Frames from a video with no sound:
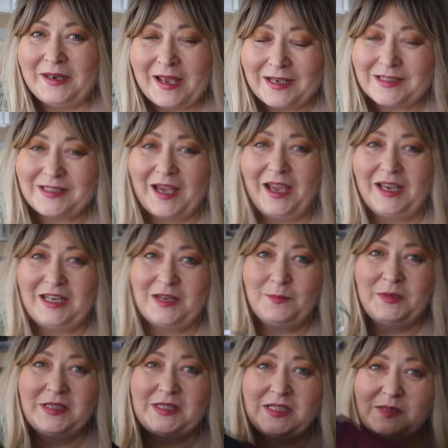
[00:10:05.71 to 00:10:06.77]
next
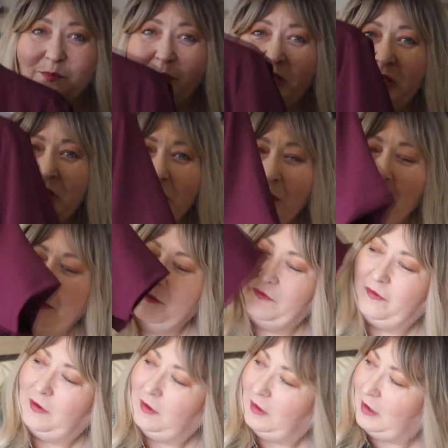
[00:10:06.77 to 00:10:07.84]
item is this
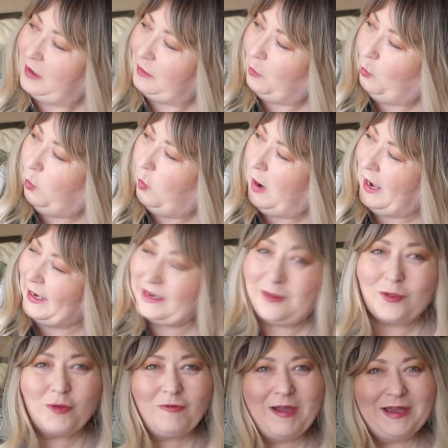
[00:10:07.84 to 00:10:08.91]
beautiful
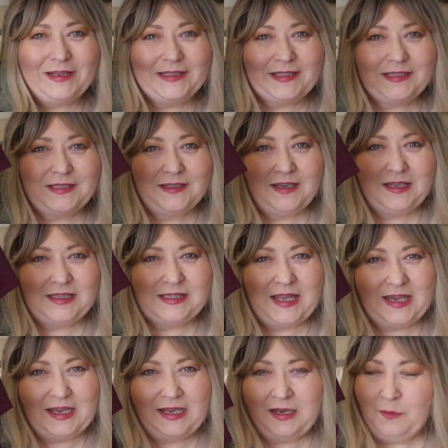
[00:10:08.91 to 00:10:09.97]
wine dress. It's
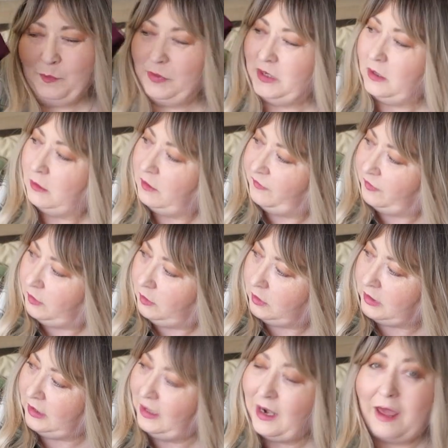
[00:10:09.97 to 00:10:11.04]
like in a beautiful
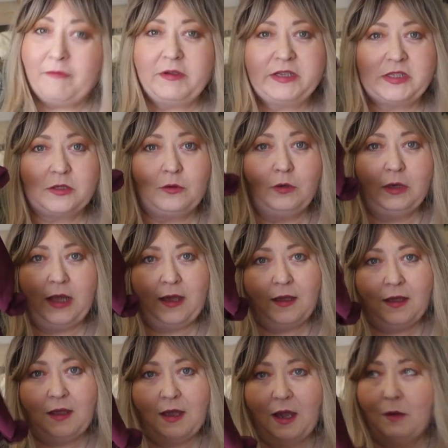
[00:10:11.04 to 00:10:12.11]
claret
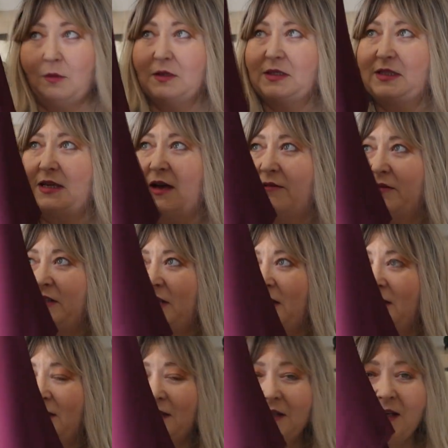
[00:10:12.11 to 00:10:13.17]
colour, I would say
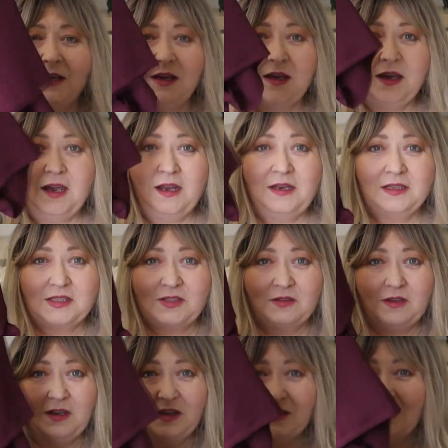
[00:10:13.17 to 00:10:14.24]
nowadays, and
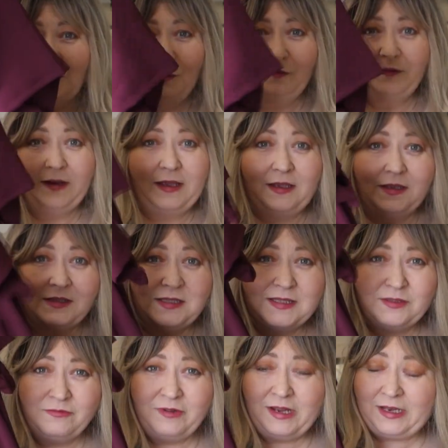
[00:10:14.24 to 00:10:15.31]
it's it's lovely. It
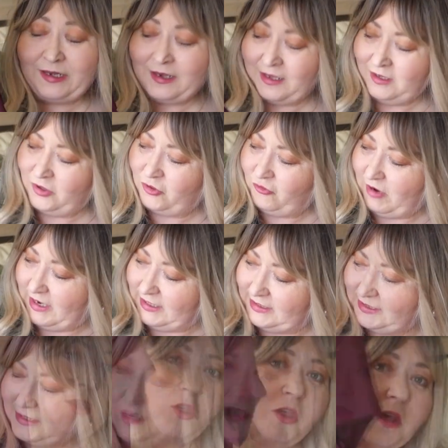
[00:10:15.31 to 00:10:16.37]
is a really nice
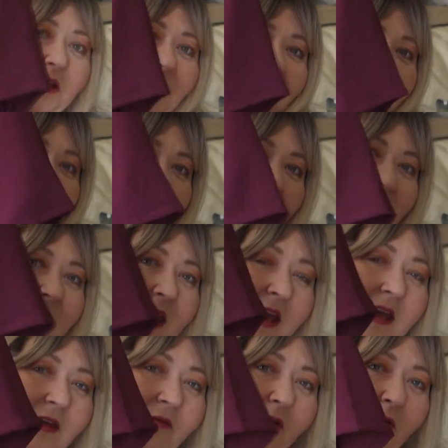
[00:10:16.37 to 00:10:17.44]
dress. As you can see
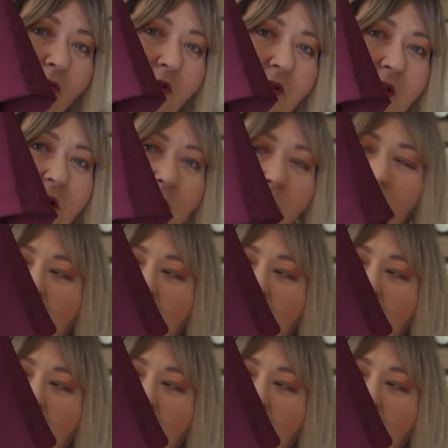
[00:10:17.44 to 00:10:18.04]
here, it crosses